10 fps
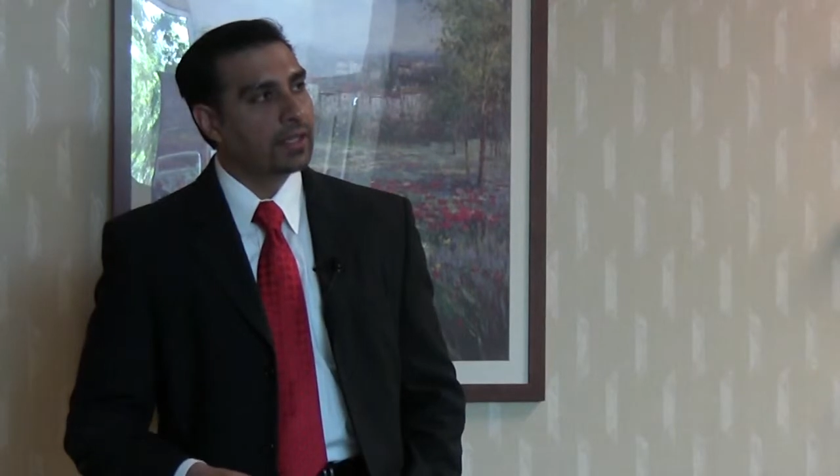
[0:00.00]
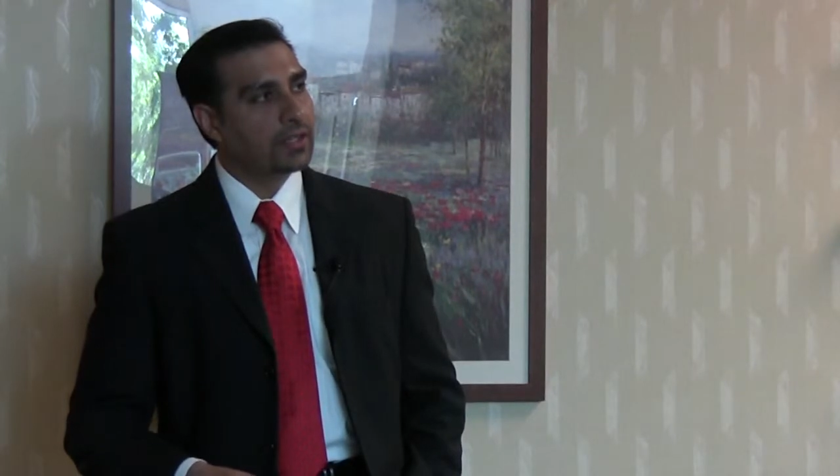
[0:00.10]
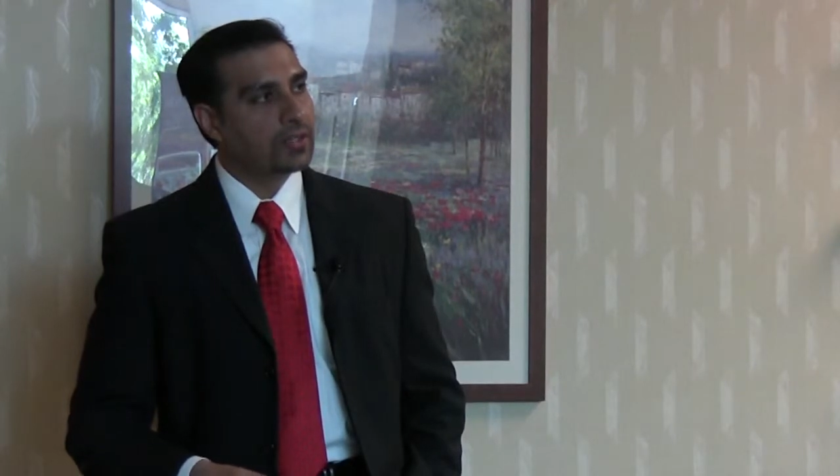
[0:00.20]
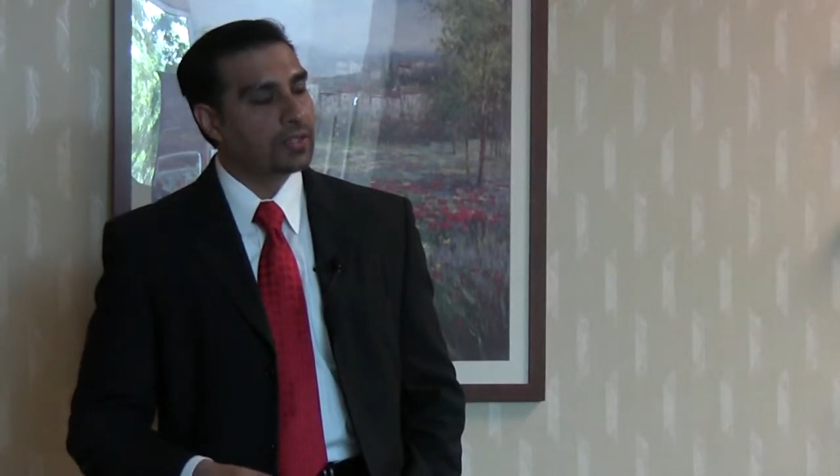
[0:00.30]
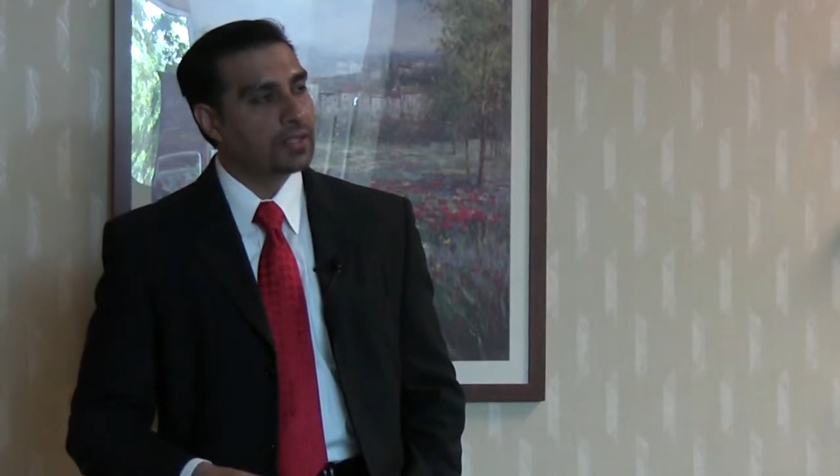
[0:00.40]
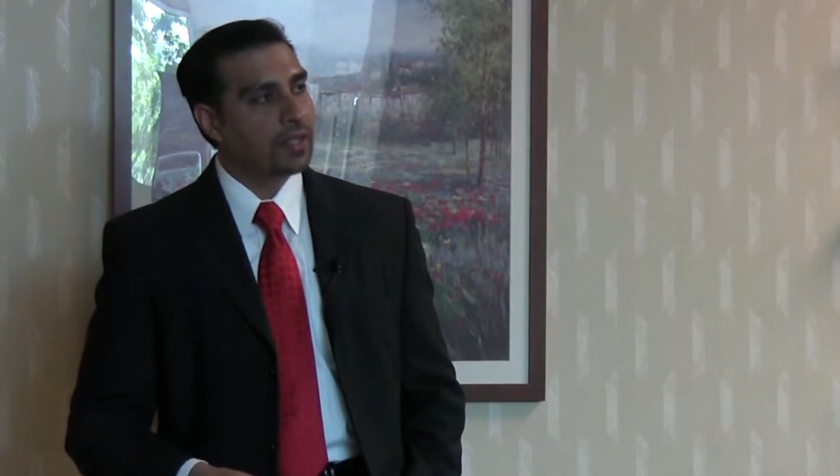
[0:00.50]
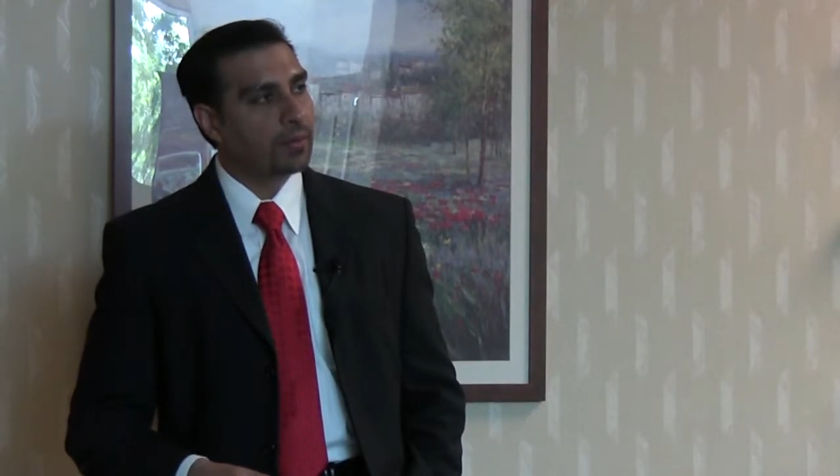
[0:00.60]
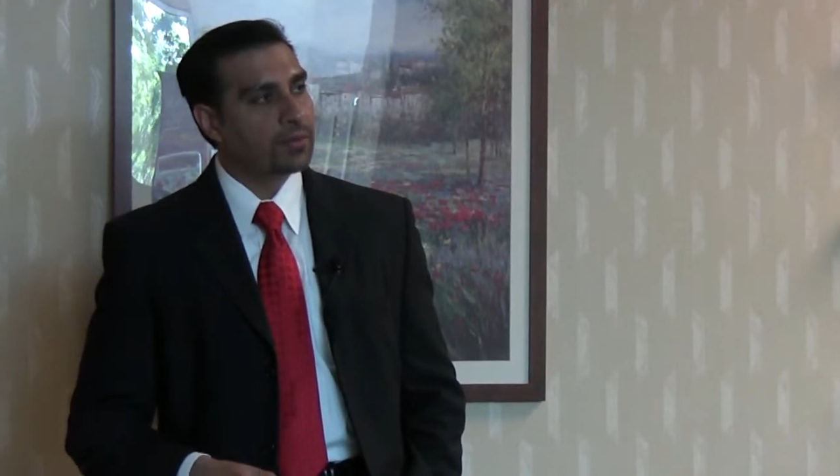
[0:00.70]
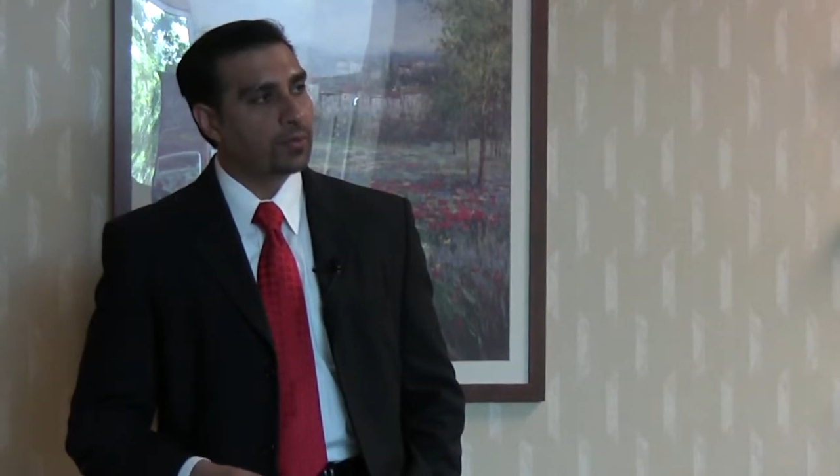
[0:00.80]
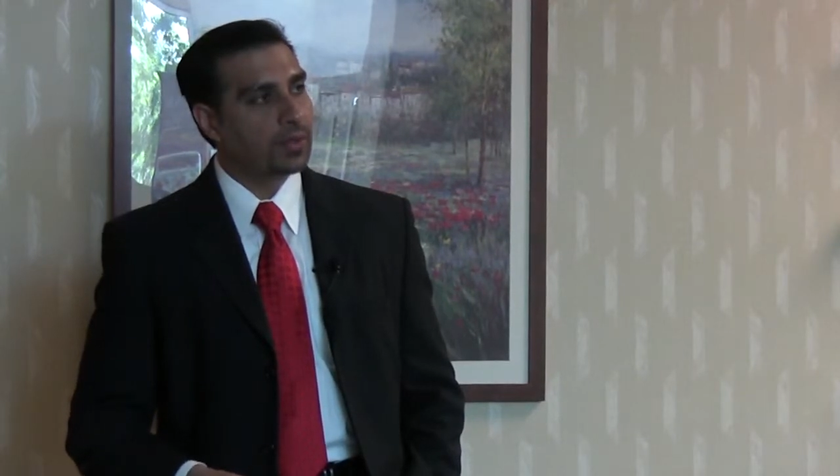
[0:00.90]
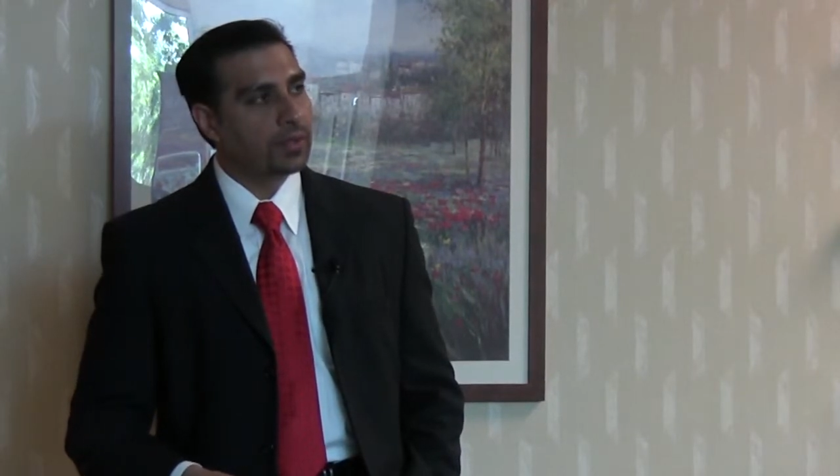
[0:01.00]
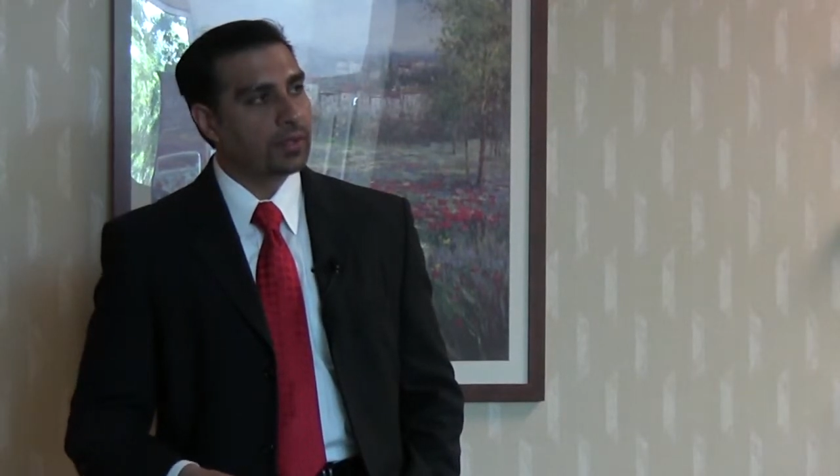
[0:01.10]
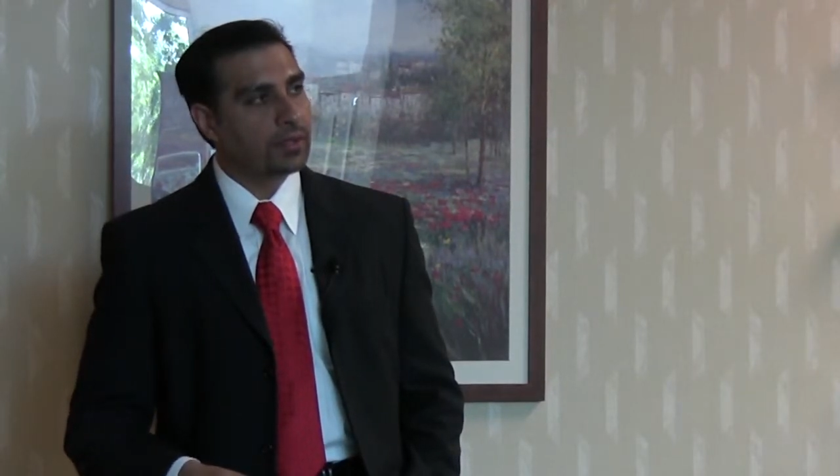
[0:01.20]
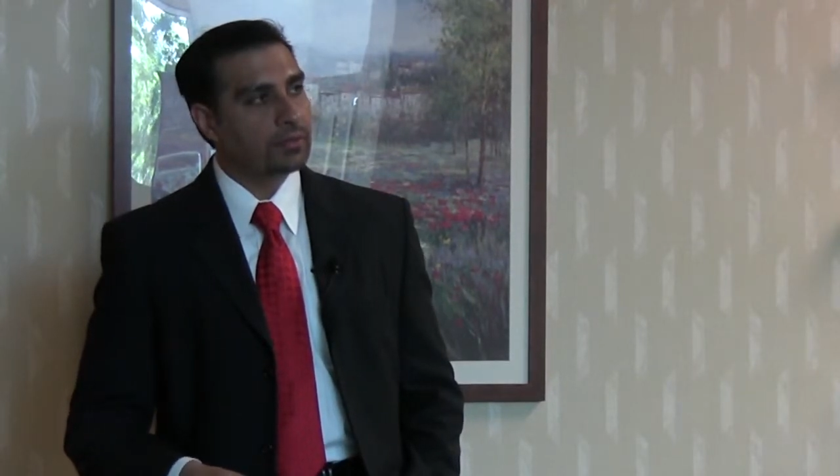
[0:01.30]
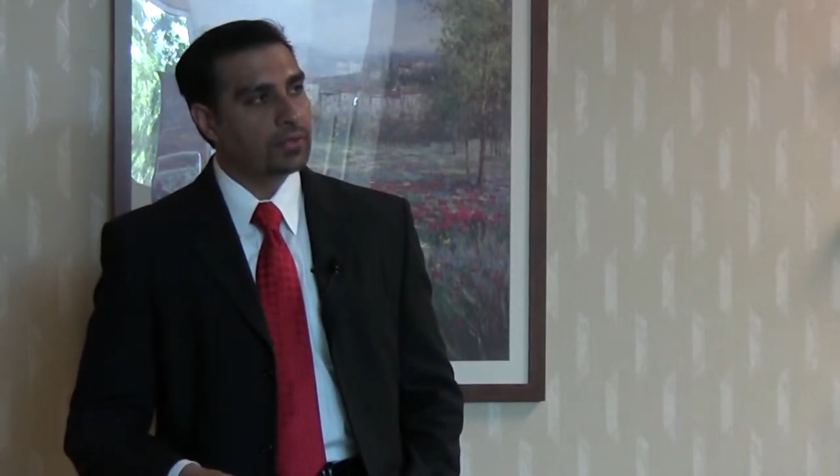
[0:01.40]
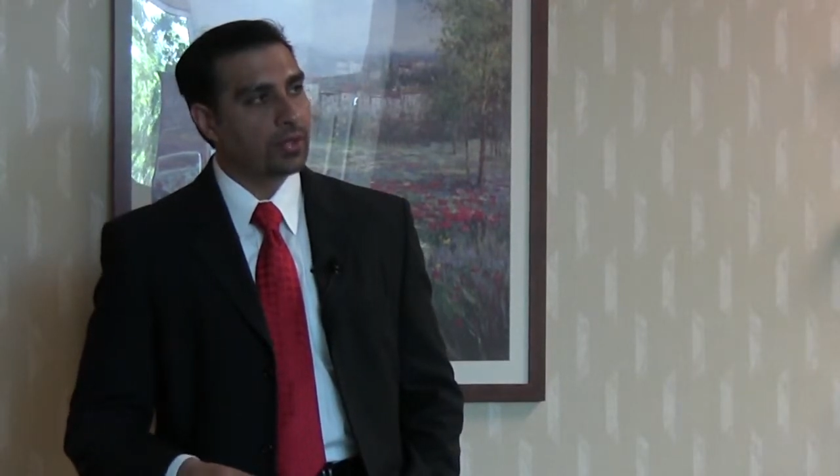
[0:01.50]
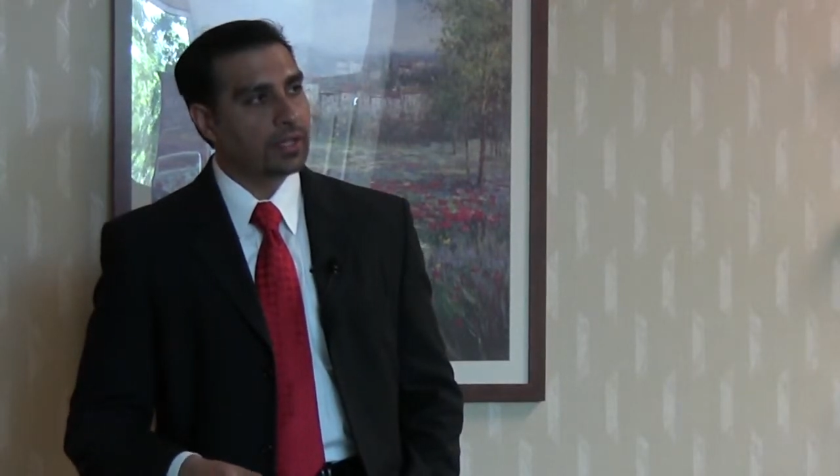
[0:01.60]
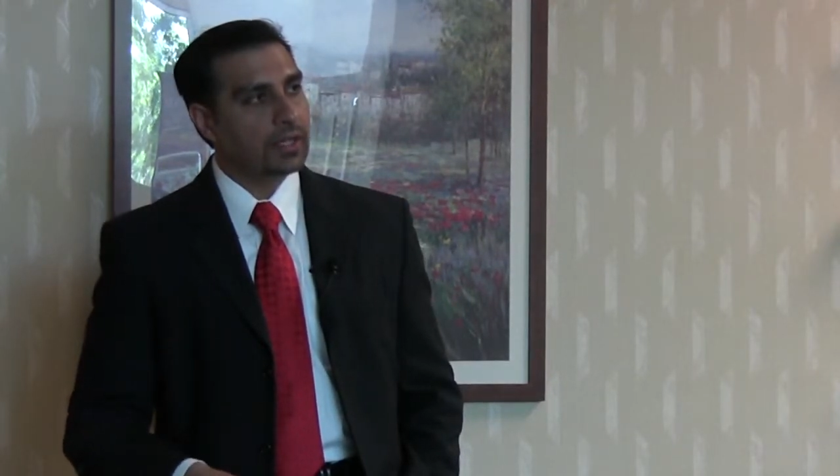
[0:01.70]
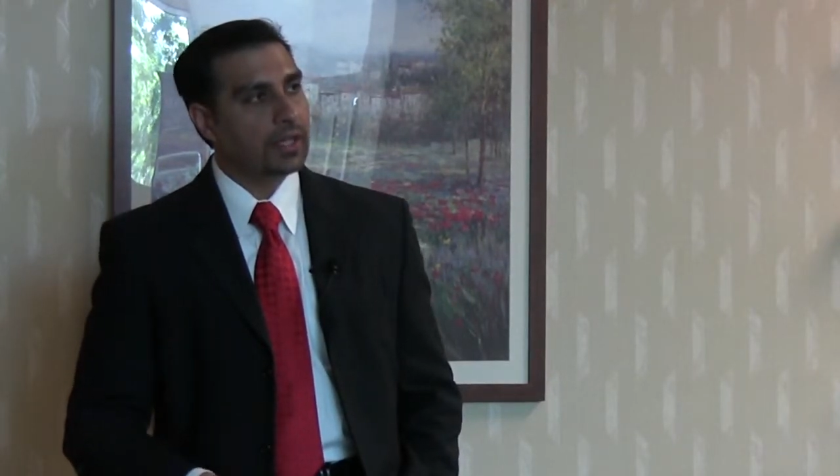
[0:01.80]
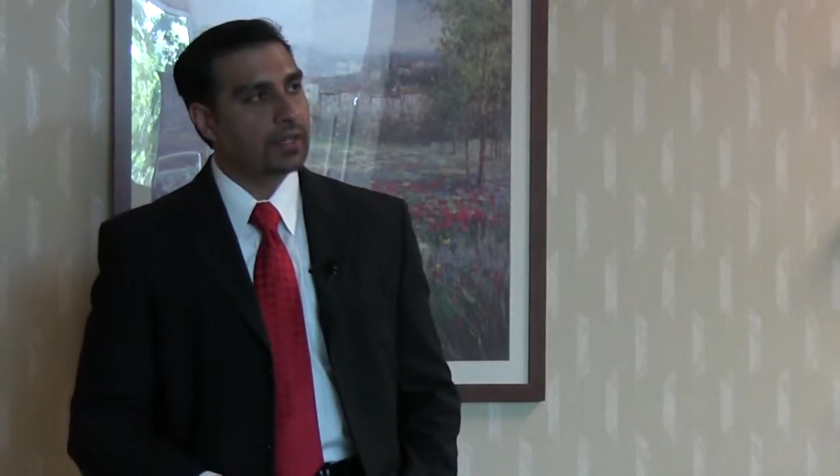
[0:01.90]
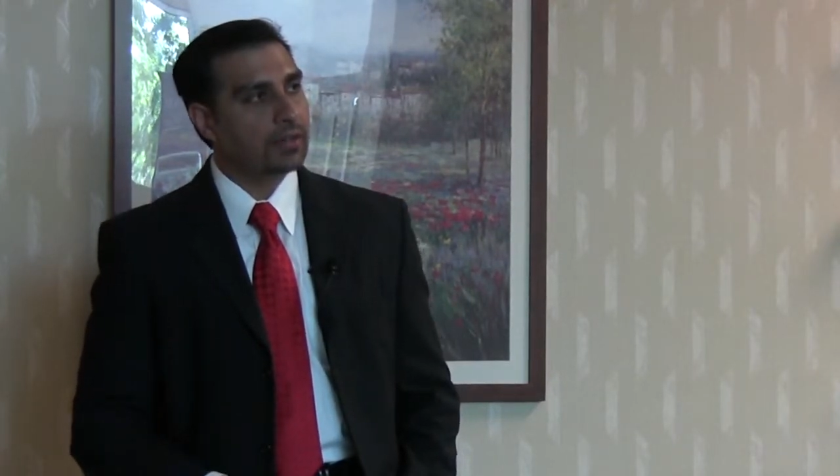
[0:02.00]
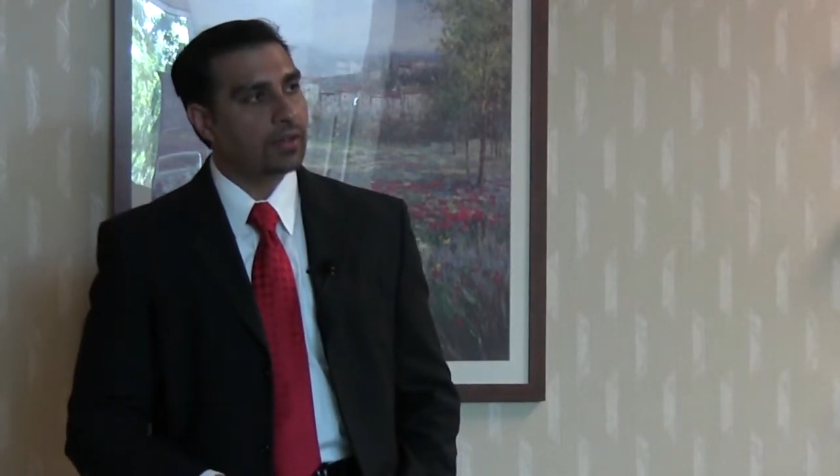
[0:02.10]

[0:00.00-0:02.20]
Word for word: It just helps with the turkey neck,